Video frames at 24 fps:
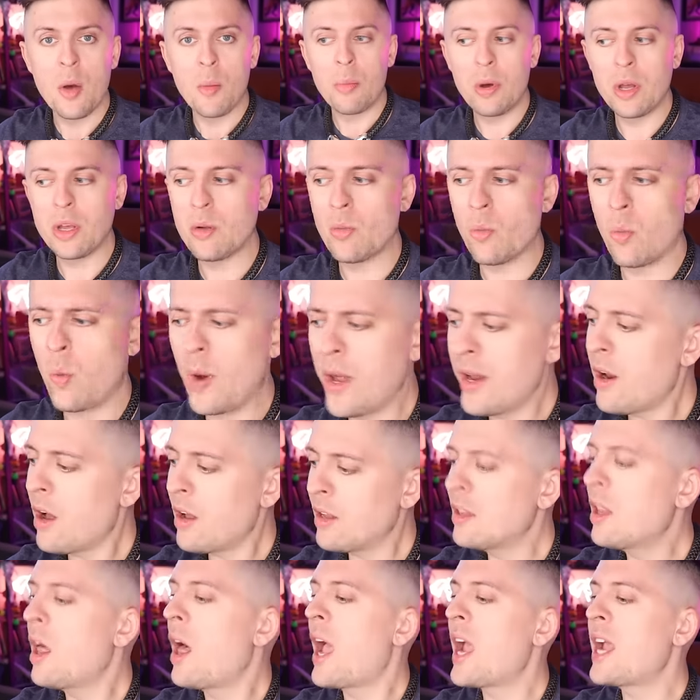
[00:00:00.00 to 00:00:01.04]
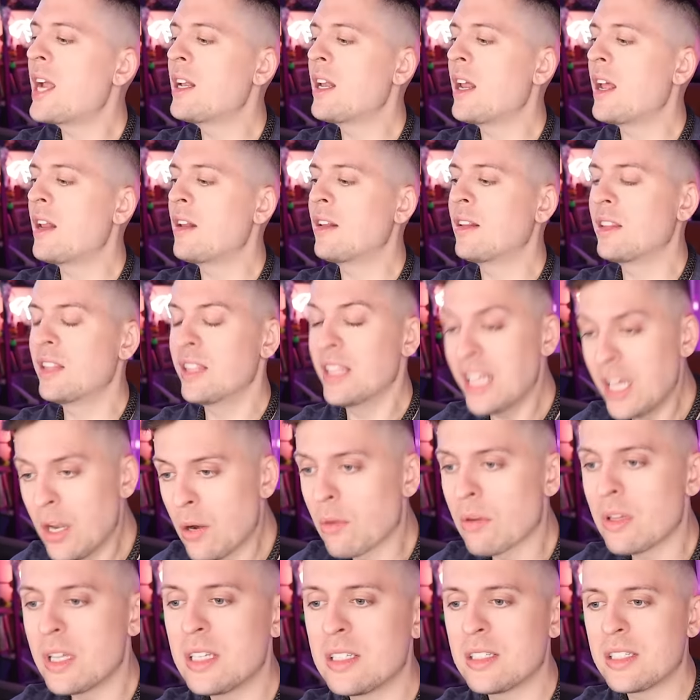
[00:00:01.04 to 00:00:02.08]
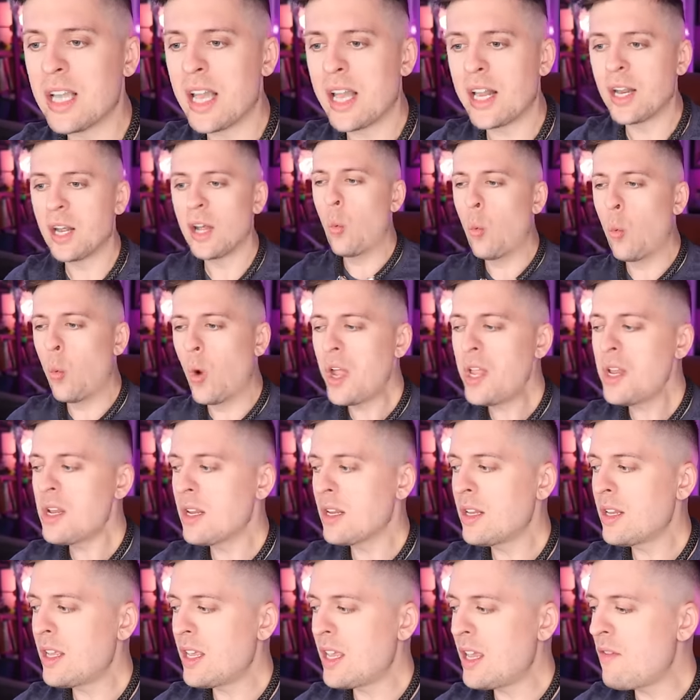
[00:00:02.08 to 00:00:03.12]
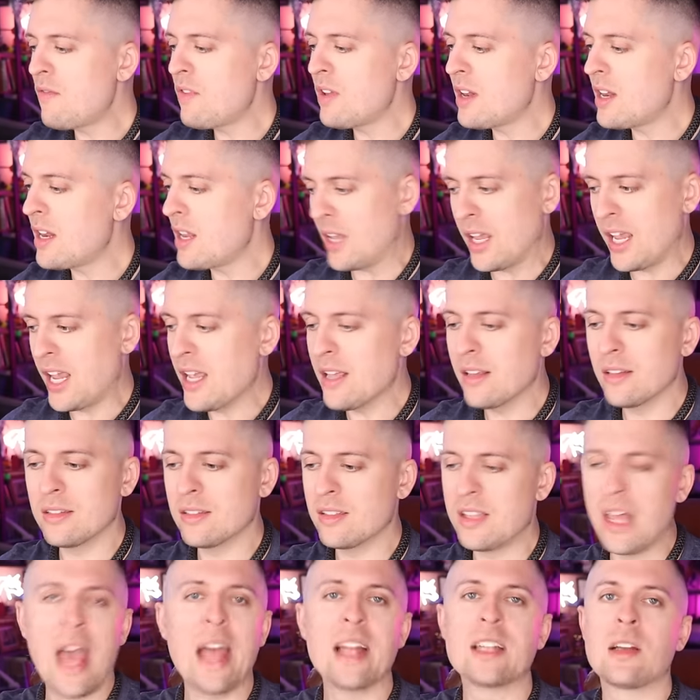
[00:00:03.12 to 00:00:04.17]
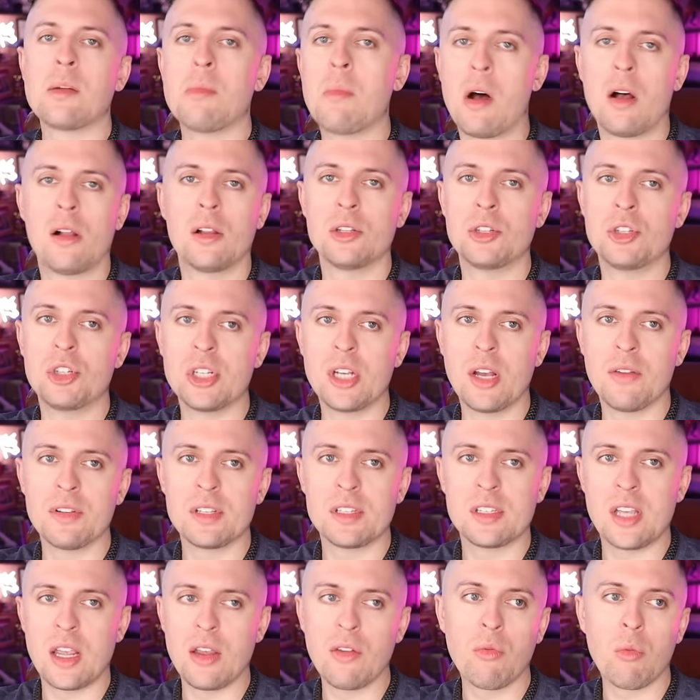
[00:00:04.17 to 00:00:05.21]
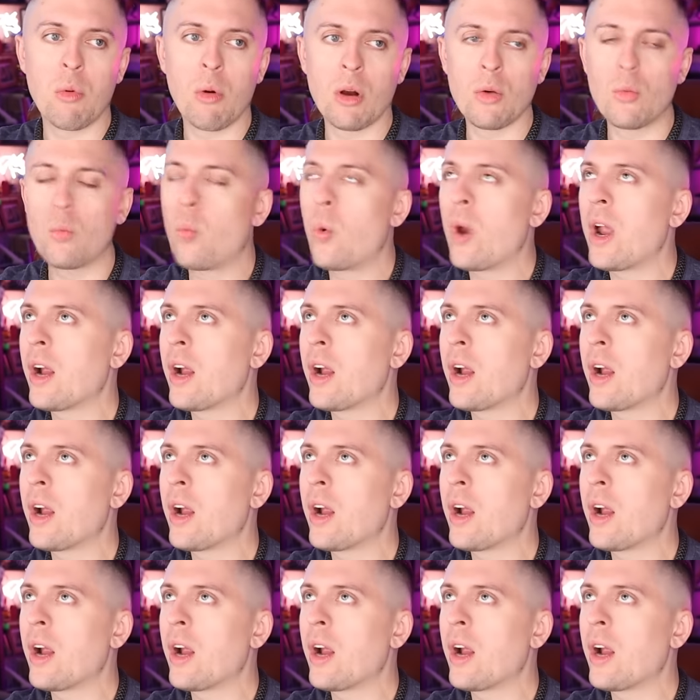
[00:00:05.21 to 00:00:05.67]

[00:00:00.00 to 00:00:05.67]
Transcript: but went online and literally said, what even is the etymology of a safe word?